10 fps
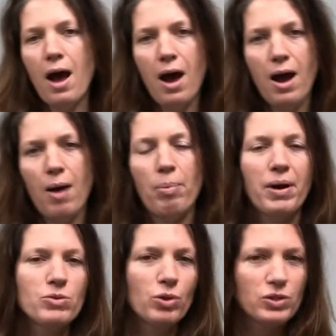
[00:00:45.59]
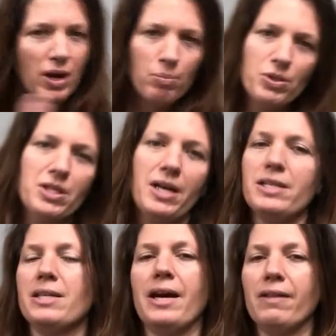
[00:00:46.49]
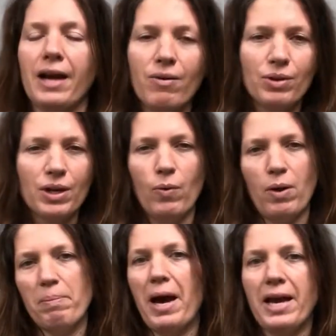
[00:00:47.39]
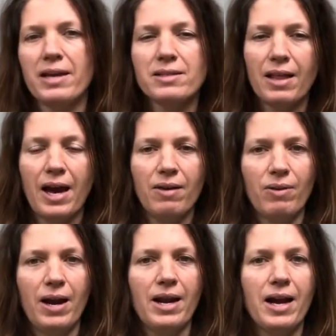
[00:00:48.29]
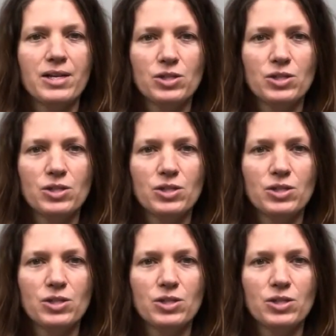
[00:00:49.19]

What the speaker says: But I was really trying to push that aside. Like I really don't want to buy into that, right?